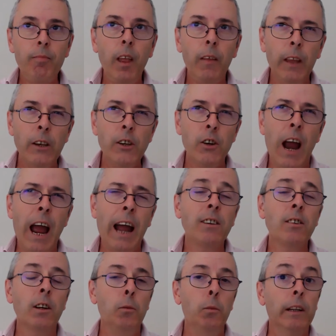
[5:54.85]
that you're
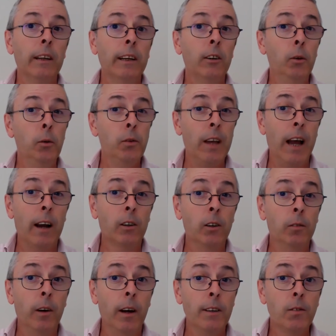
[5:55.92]
actually willing to
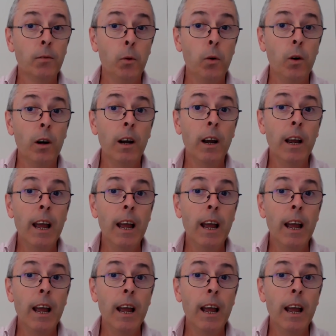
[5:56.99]
sacrifice for,